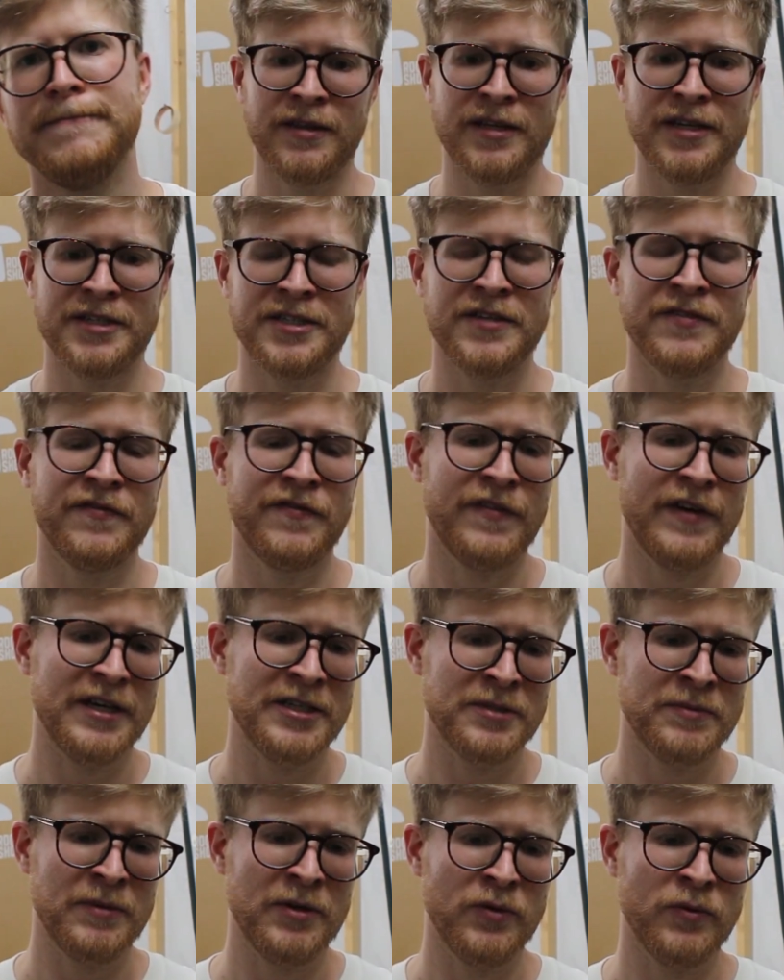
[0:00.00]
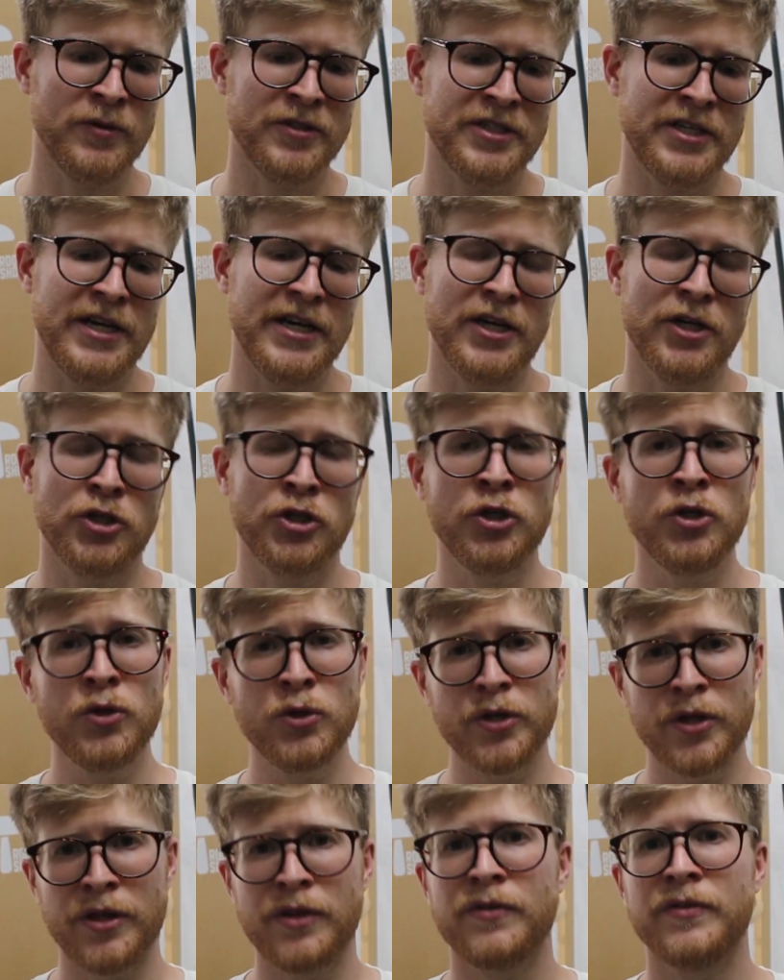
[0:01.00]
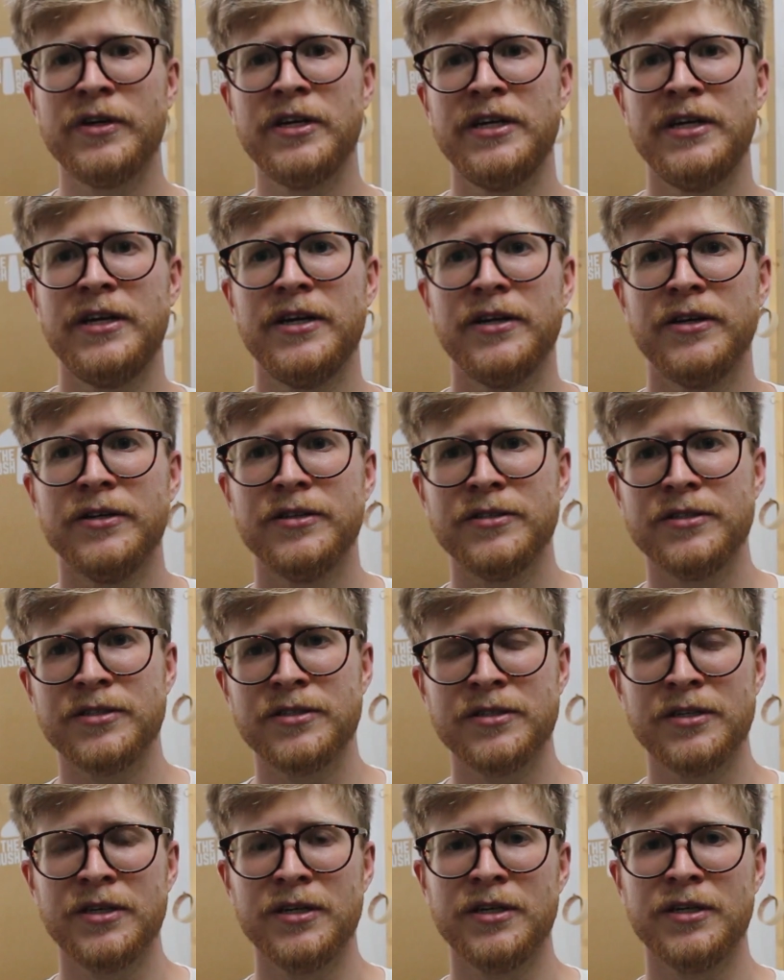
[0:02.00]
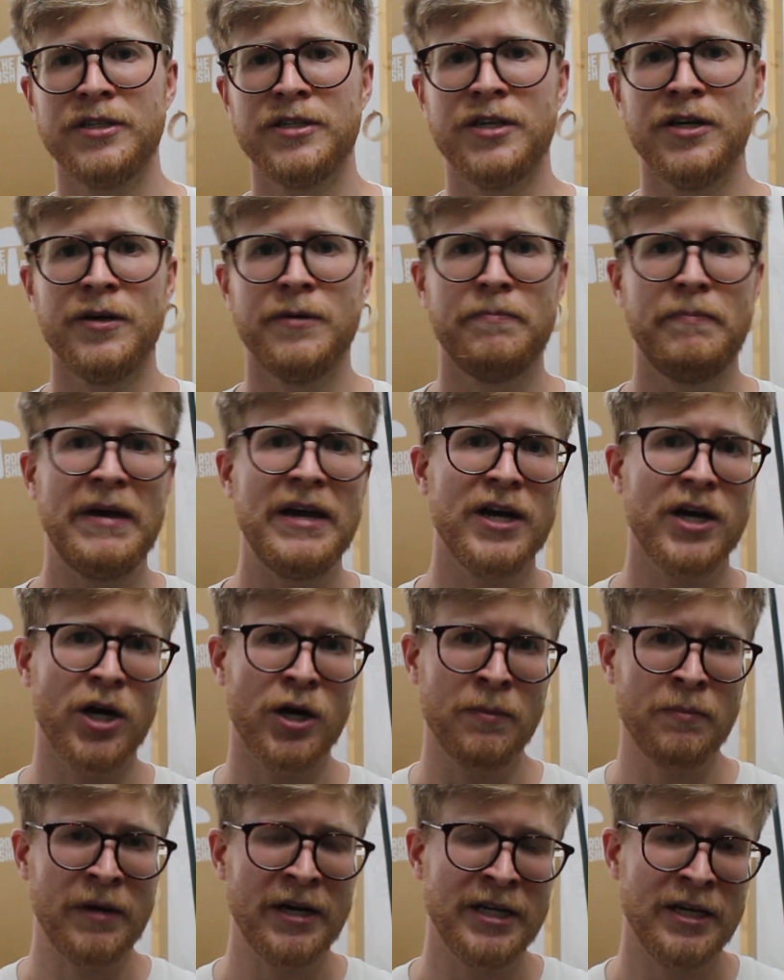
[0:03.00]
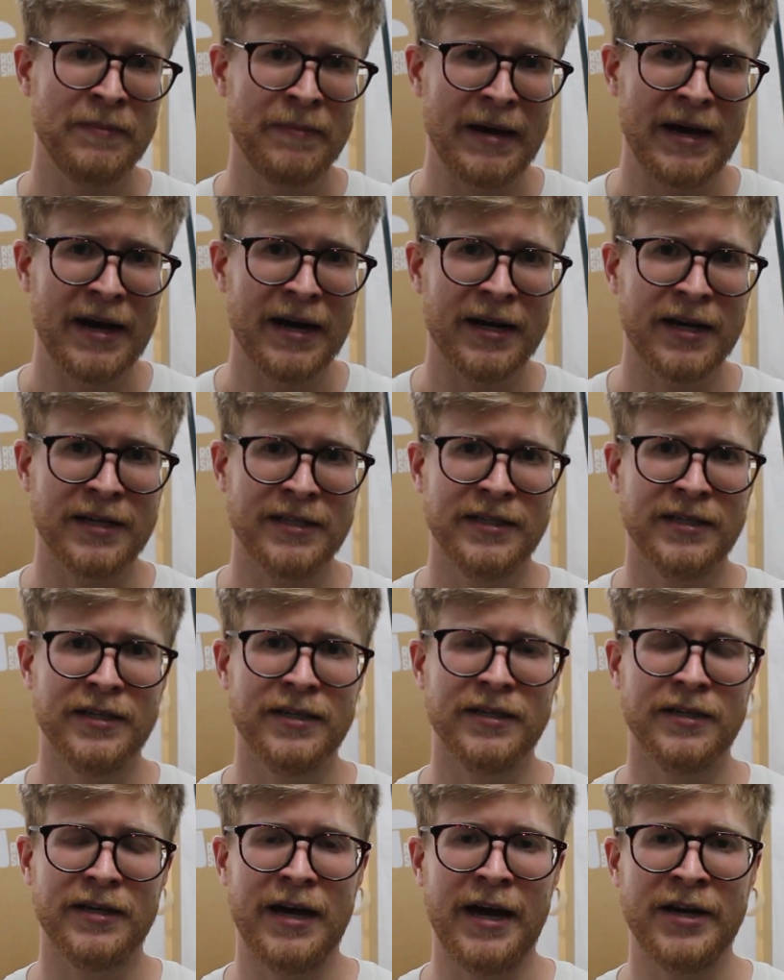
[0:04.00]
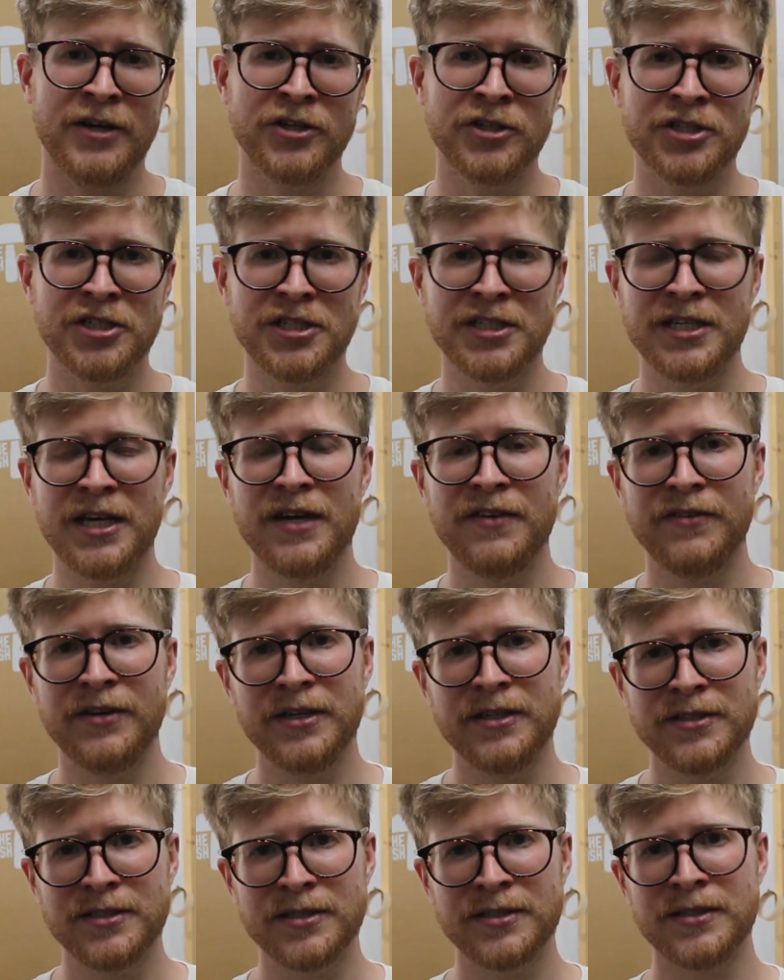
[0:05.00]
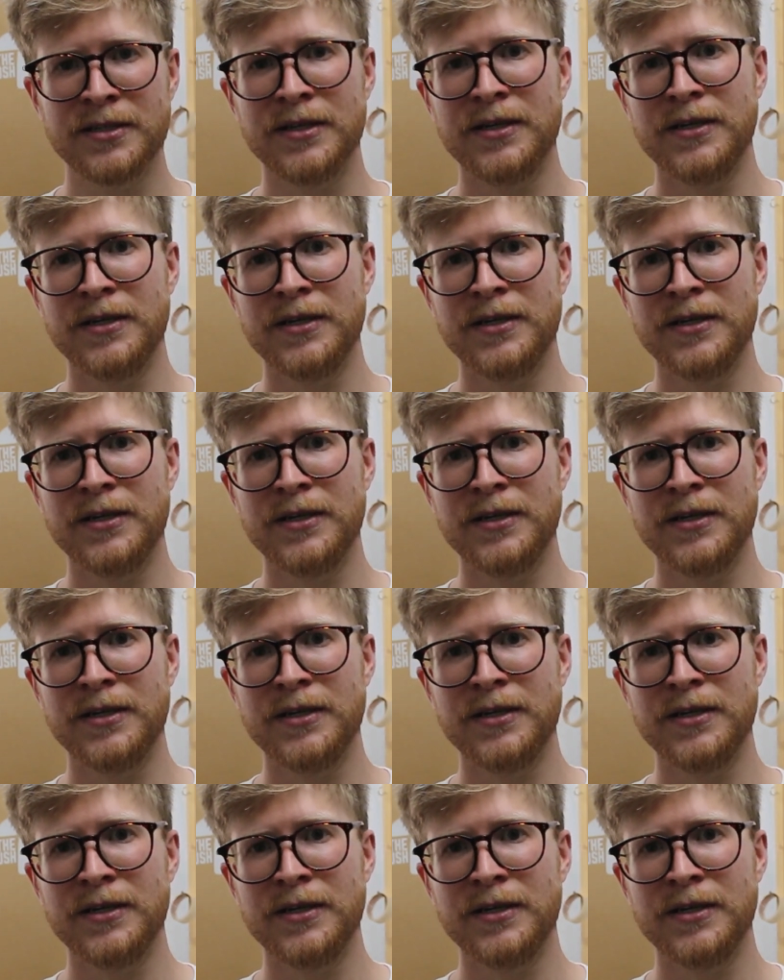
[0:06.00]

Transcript: This investment will take 2 to 3 years to make our money back on the energy savings.